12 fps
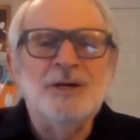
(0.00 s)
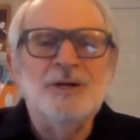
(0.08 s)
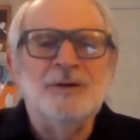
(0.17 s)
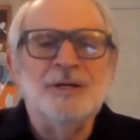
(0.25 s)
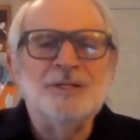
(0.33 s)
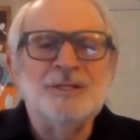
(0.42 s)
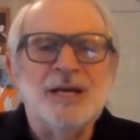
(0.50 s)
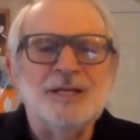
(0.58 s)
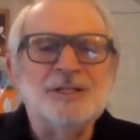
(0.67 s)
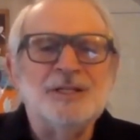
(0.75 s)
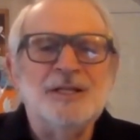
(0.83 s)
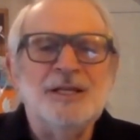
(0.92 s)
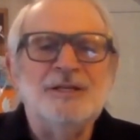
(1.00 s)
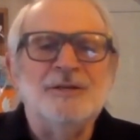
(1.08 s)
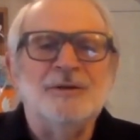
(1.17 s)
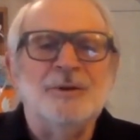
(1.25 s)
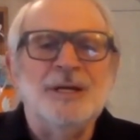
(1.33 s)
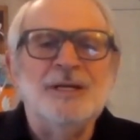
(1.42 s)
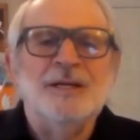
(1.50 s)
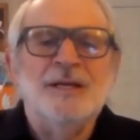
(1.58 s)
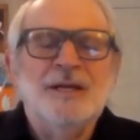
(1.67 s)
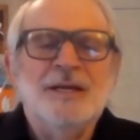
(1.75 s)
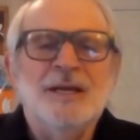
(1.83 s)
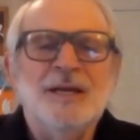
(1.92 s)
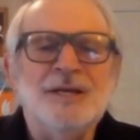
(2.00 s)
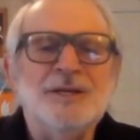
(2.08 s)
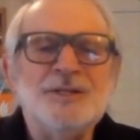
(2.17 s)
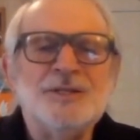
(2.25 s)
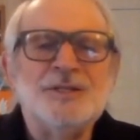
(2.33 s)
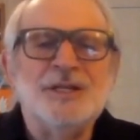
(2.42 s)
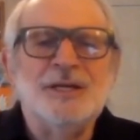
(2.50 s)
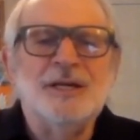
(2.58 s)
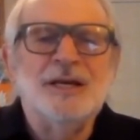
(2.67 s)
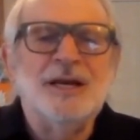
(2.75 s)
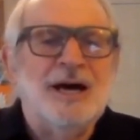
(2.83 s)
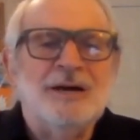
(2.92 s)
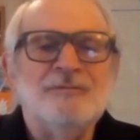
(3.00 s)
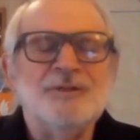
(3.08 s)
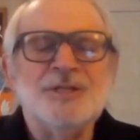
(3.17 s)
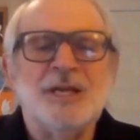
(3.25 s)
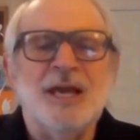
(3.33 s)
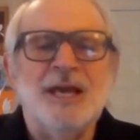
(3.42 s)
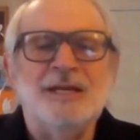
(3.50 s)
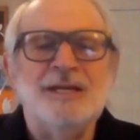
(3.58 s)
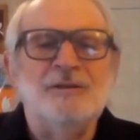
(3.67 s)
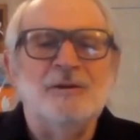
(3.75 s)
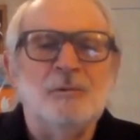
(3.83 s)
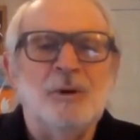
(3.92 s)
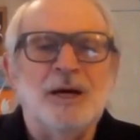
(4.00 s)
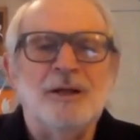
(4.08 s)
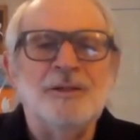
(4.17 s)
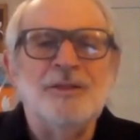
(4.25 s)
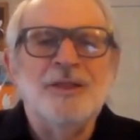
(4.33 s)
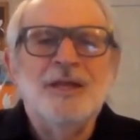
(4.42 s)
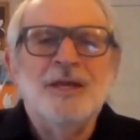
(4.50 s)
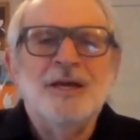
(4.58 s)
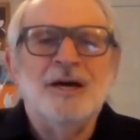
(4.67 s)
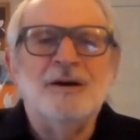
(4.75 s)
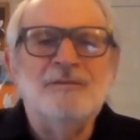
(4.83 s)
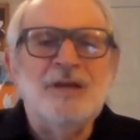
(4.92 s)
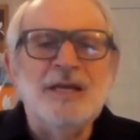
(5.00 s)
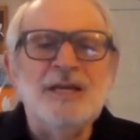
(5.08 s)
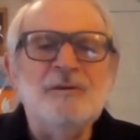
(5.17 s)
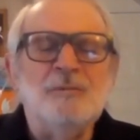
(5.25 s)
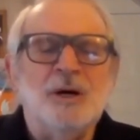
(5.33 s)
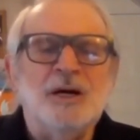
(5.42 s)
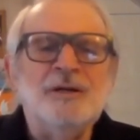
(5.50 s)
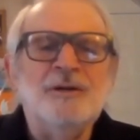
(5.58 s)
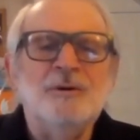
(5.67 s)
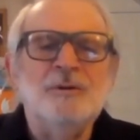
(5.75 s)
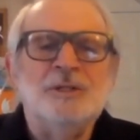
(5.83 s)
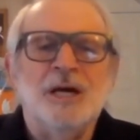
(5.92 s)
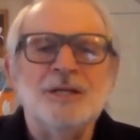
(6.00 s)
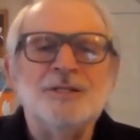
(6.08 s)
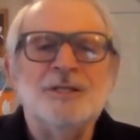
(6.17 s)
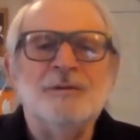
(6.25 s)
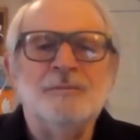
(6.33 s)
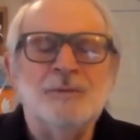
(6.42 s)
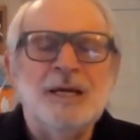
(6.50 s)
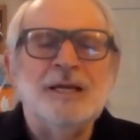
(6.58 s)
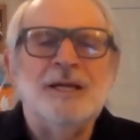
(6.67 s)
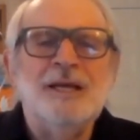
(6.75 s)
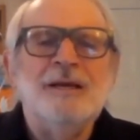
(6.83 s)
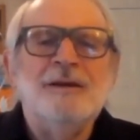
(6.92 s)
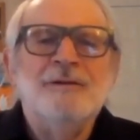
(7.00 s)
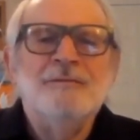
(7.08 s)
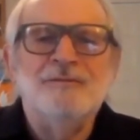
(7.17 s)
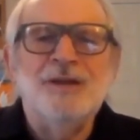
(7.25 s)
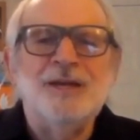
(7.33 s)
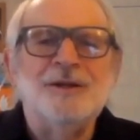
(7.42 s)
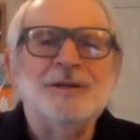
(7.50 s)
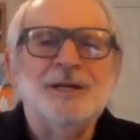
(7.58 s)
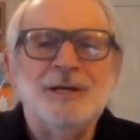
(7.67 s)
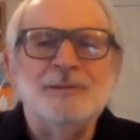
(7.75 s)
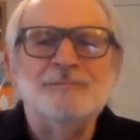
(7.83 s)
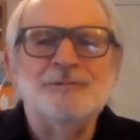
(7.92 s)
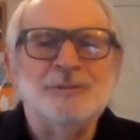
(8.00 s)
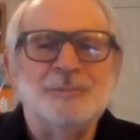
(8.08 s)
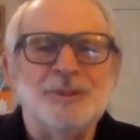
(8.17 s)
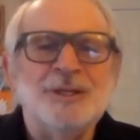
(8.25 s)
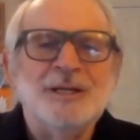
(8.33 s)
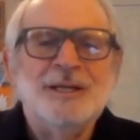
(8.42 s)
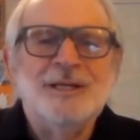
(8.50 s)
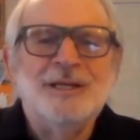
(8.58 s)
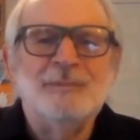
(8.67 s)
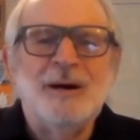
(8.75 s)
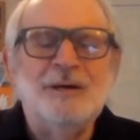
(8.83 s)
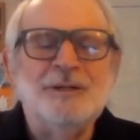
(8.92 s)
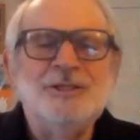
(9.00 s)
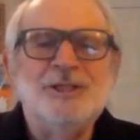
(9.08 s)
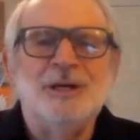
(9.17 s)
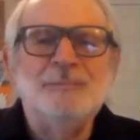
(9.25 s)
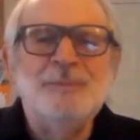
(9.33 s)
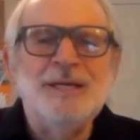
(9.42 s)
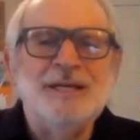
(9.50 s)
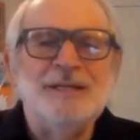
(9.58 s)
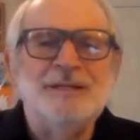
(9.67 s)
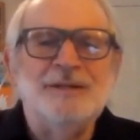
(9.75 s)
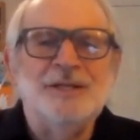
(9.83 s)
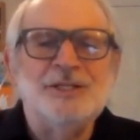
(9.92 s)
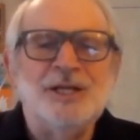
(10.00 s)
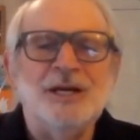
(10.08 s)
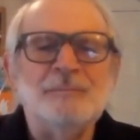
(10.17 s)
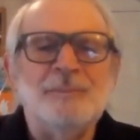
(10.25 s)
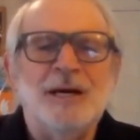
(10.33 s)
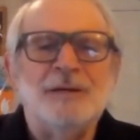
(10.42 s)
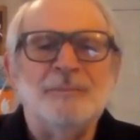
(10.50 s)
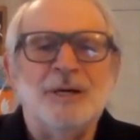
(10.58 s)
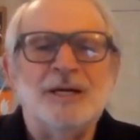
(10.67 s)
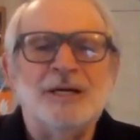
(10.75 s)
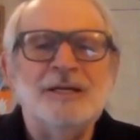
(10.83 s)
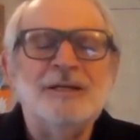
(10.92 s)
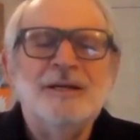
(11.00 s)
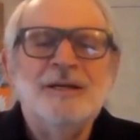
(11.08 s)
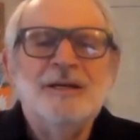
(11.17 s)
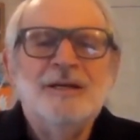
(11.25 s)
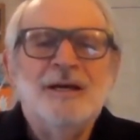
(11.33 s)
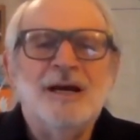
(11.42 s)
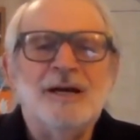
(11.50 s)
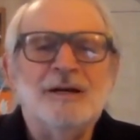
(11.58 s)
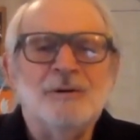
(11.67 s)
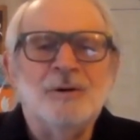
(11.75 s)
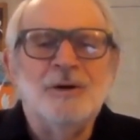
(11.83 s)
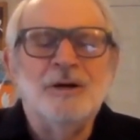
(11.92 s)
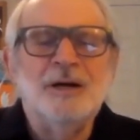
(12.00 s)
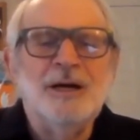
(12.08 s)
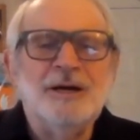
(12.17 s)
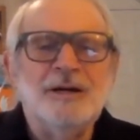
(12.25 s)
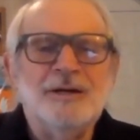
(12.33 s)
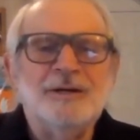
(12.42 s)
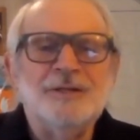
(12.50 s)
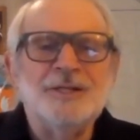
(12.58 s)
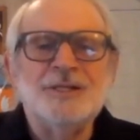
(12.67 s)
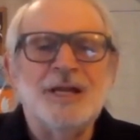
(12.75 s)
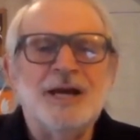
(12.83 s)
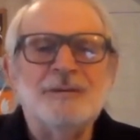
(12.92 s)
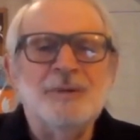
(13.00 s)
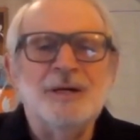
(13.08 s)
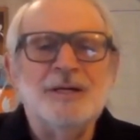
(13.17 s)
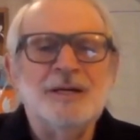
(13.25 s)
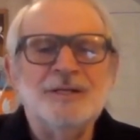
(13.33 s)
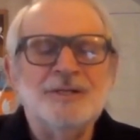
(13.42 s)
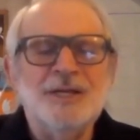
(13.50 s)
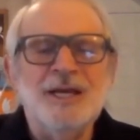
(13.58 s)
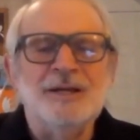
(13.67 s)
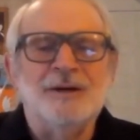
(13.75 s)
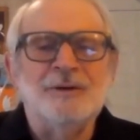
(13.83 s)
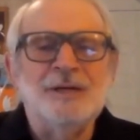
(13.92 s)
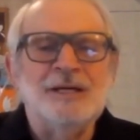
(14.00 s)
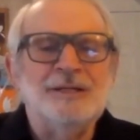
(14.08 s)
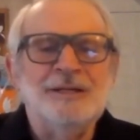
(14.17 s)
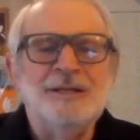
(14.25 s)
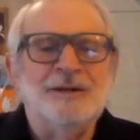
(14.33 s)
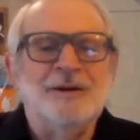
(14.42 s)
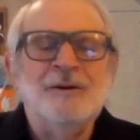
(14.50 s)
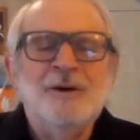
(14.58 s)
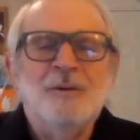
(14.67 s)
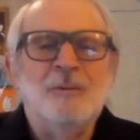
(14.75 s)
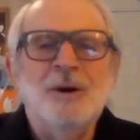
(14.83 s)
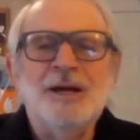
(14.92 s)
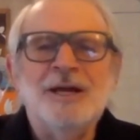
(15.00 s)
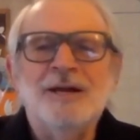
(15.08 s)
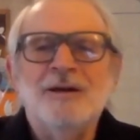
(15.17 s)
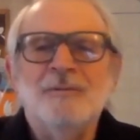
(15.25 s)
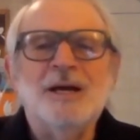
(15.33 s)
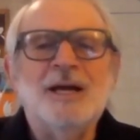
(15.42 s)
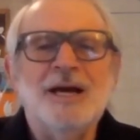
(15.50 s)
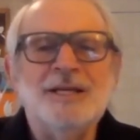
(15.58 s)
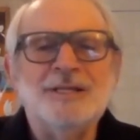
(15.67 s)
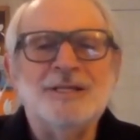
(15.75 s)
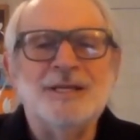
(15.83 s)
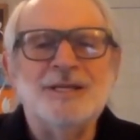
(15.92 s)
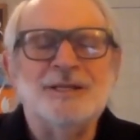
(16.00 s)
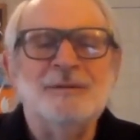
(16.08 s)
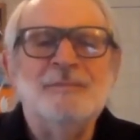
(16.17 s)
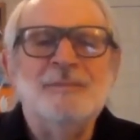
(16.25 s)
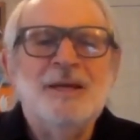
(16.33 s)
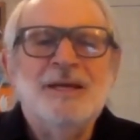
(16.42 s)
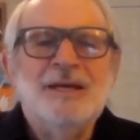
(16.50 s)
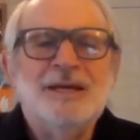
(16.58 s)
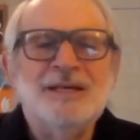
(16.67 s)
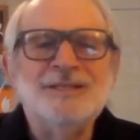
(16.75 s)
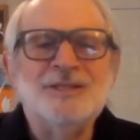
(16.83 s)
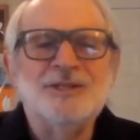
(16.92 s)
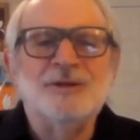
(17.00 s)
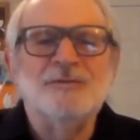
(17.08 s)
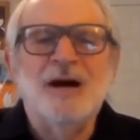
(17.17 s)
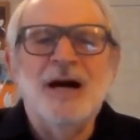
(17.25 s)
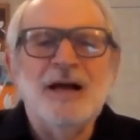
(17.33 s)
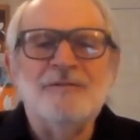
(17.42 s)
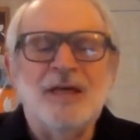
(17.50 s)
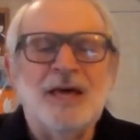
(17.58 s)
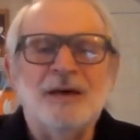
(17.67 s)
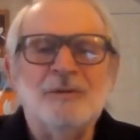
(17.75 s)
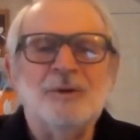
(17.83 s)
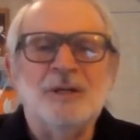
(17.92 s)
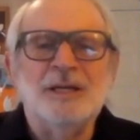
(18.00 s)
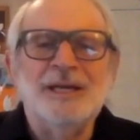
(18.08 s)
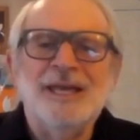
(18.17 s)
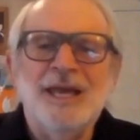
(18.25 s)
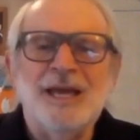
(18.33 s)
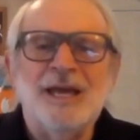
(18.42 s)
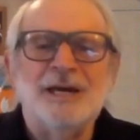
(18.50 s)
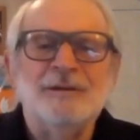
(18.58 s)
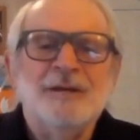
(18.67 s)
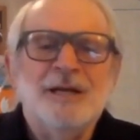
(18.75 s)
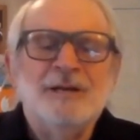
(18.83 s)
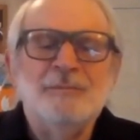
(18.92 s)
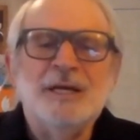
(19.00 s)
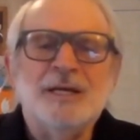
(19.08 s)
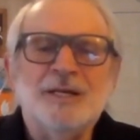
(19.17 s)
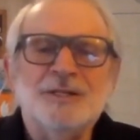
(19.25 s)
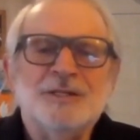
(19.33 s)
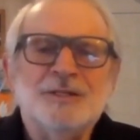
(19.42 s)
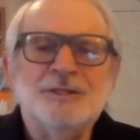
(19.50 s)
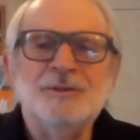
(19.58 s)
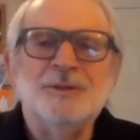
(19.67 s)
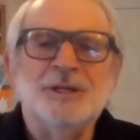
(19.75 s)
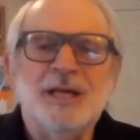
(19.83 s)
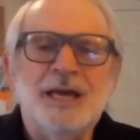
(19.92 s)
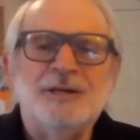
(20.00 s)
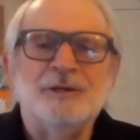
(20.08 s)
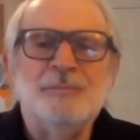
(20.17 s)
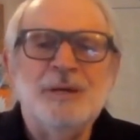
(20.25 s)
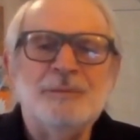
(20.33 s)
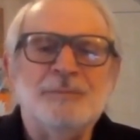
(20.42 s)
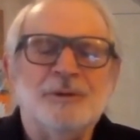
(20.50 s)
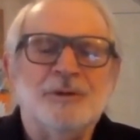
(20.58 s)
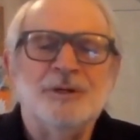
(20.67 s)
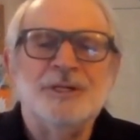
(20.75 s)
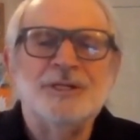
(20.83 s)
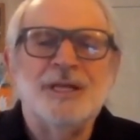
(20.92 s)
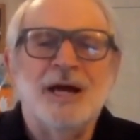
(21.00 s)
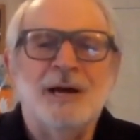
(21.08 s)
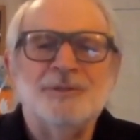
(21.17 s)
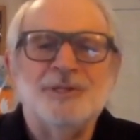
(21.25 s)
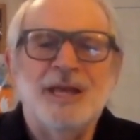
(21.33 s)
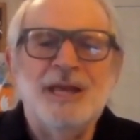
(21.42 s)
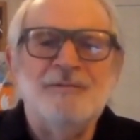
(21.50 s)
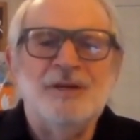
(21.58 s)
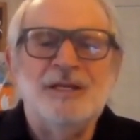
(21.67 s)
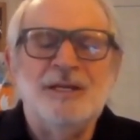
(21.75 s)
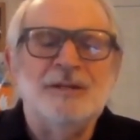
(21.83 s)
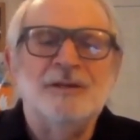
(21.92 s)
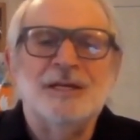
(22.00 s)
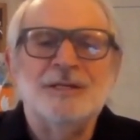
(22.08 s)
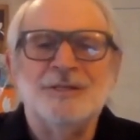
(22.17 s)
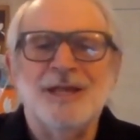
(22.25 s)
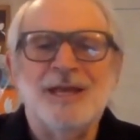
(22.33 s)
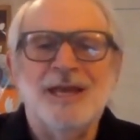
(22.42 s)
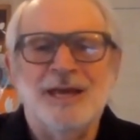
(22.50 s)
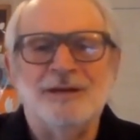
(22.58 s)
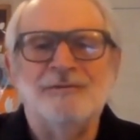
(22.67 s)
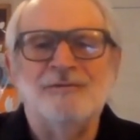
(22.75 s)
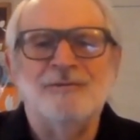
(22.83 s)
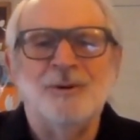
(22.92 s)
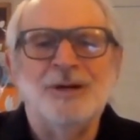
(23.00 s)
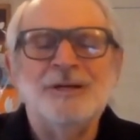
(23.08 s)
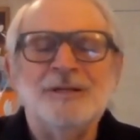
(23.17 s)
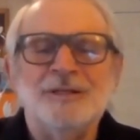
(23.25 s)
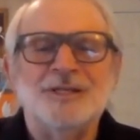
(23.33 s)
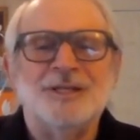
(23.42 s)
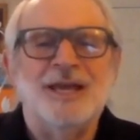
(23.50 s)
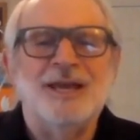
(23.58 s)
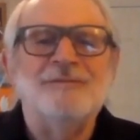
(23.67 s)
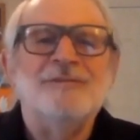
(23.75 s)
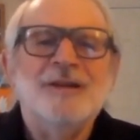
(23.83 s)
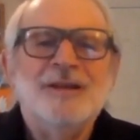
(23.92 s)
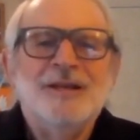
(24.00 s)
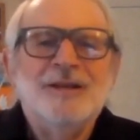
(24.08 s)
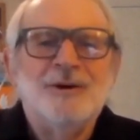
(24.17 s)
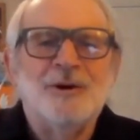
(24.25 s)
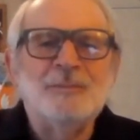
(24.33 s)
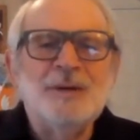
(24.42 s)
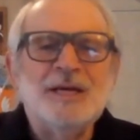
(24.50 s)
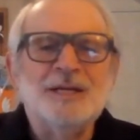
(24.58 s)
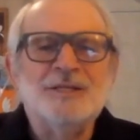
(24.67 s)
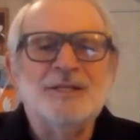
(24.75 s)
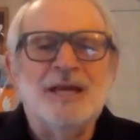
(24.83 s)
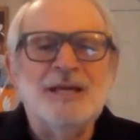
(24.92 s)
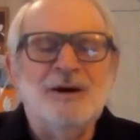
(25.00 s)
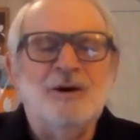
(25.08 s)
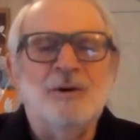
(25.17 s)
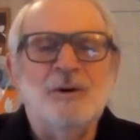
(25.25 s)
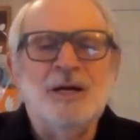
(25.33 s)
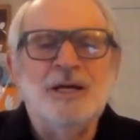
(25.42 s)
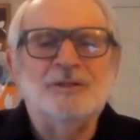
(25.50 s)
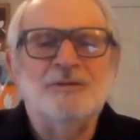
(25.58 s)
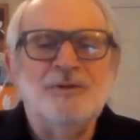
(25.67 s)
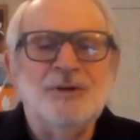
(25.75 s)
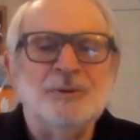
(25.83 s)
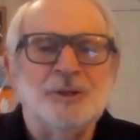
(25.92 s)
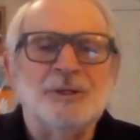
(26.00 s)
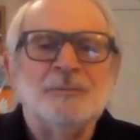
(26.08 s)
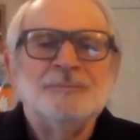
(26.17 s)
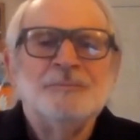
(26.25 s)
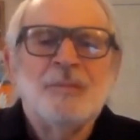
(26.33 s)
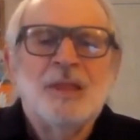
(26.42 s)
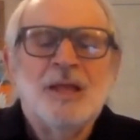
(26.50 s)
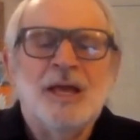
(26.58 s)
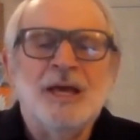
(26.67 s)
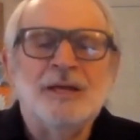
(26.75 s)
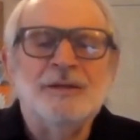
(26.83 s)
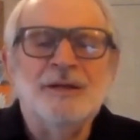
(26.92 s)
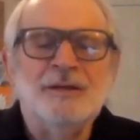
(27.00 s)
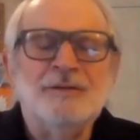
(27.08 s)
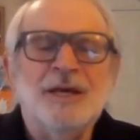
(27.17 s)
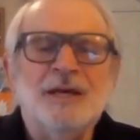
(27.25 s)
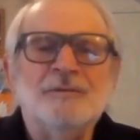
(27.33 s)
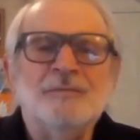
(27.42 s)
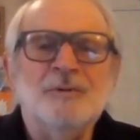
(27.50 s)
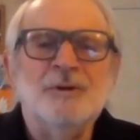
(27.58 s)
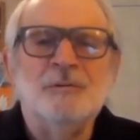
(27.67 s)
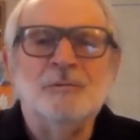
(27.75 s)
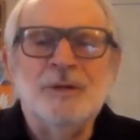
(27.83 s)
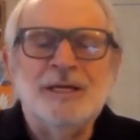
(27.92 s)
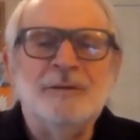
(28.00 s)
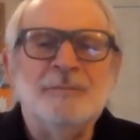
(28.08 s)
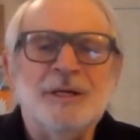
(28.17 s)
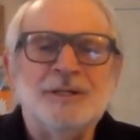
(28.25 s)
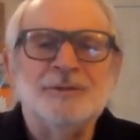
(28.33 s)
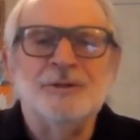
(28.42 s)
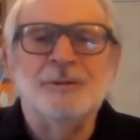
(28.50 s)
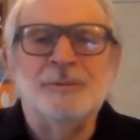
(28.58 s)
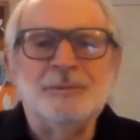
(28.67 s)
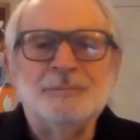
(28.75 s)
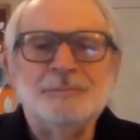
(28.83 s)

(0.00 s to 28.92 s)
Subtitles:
essentially doing is confiscating the wealth of anyone who doesn't really feel comfortable about jumping into the junk bond market or the stock market casino. And, you know, what kind of system can survive that? Well, it can't, because sooner or later people are going to stop saving, either because they can't afford to save or because they know it's futile, and then we'll really be in trouble.